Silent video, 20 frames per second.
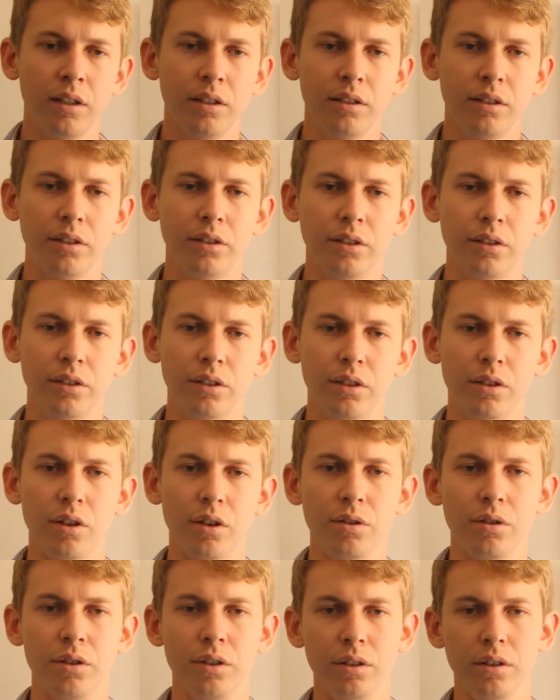This is a
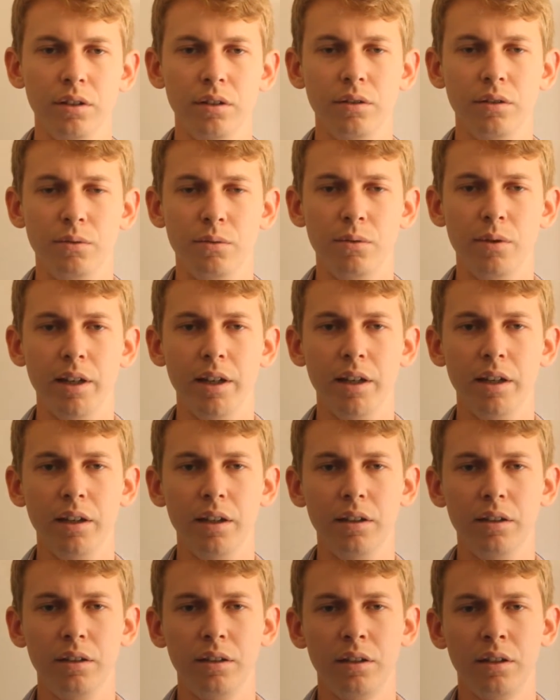notion
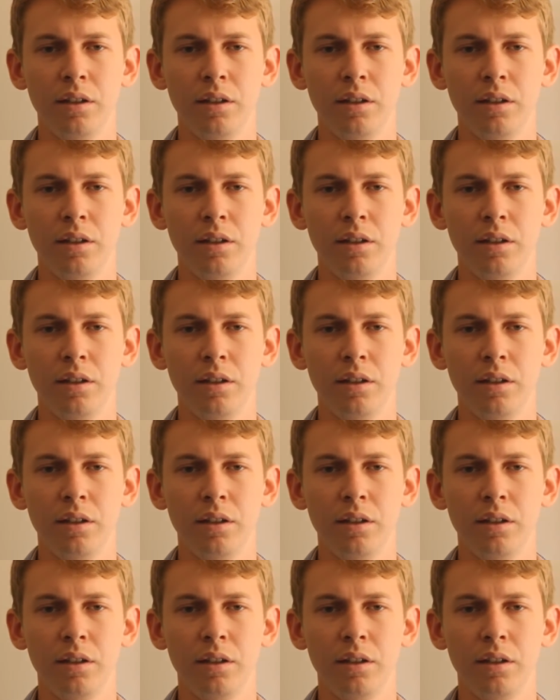where